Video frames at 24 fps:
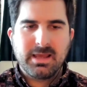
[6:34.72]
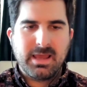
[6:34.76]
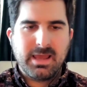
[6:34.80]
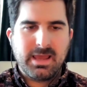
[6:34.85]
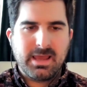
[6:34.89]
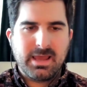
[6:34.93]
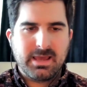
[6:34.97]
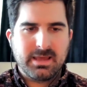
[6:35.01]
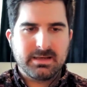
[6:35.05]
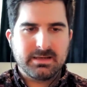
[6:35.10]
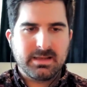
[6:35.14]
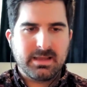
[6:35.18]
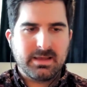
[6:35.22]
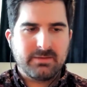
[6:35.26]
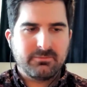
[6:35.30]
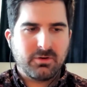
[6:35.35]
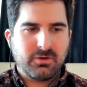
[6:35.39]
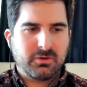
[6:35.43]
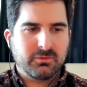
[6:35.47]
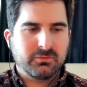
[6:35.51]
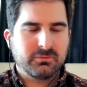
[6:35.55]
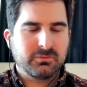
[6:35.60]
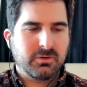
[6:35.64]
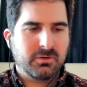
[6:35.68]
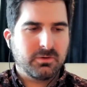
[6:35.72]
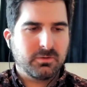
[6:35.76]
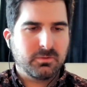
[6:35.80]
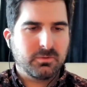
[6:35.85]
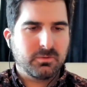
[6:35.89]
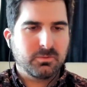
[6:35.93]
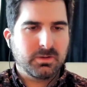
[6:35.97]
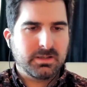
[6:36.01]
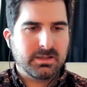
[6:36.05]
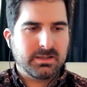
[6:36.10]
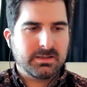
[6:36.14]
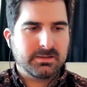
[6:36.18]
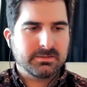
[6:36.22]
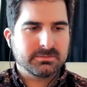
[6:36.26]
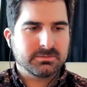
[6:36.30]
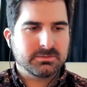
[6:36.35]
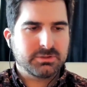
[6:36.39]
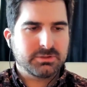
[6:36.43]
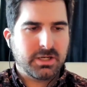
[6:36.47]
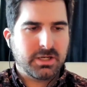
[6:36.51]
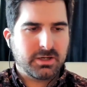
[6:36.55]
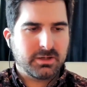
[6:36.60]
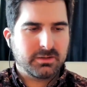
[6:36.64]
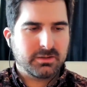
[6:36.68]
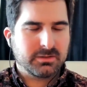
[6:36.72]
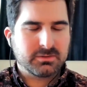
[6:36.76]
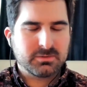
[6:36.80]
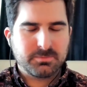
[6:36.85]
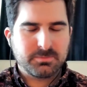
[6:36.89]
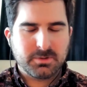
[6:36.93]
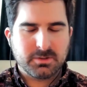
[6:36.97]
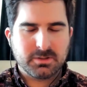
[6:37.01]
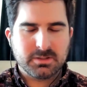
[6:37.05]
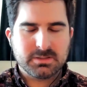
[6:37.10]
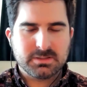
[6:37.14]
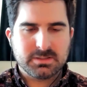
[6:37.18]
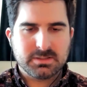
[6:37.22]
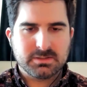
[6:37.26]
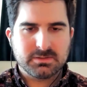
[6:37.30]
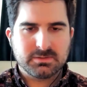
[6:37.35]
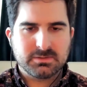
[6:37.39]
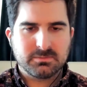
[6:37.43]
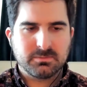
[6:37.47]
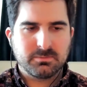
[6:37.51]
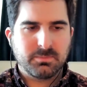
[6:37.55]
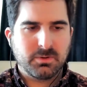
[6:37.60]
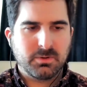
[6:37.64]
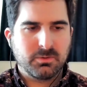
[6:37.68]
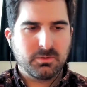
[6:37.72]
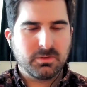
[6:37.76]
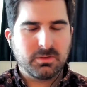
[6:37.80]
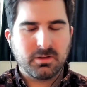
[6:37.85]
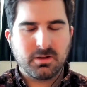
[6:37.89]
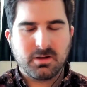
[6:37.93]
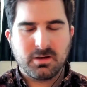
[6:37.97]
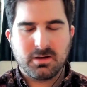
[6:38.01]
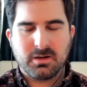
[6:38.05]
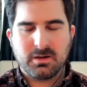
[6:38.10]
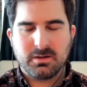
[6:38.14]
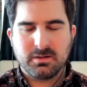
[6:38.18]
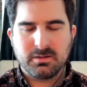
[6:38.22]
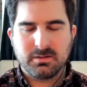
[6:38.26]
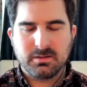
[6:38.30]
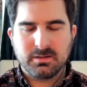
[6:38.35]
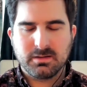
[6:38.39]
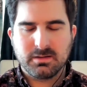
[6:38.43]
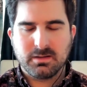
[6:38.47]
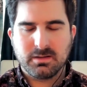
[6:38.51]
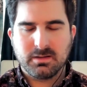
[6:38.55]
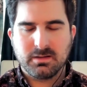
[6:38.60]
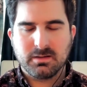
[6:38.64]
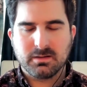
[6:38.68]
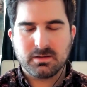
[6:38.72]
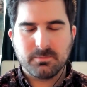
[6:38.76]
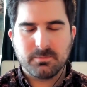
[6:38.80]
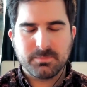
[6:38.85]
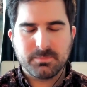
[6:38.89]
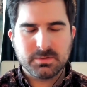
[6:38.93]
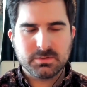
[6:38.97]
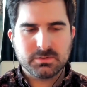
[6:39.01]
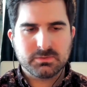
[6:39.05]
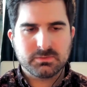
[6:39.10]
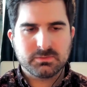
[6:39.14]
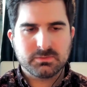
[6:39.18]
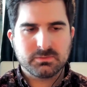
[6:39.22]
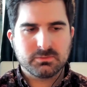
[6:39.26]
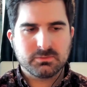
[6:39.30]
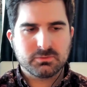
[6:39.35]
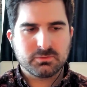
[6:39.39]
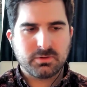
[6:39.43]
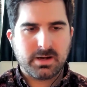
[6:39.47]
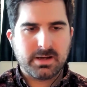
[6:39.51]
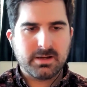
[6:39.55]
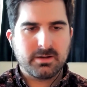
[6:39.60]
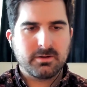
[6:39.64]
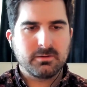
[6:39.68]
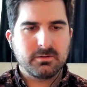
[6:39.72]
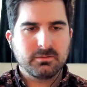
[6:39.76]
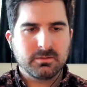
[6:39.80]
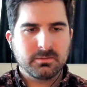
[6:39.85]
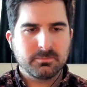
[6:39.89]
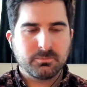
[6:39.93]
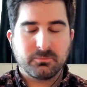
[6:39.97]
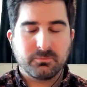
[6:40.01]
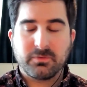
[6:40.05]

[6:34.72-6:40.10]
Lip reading: and have also shared experiences both on the Compass trial,